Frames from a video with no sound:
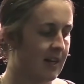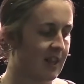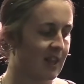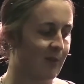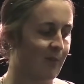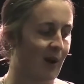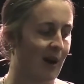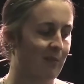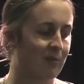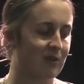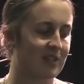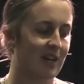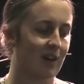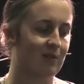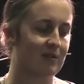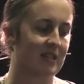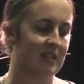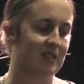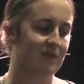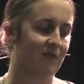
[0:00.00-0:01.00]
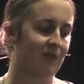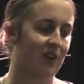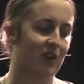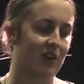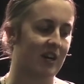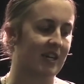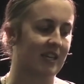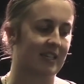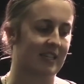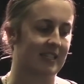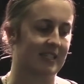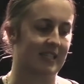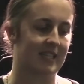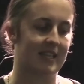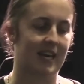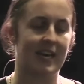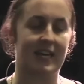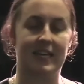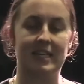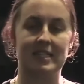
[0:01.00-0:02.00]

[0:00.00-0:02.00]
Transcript: The Bible tells us very clearly that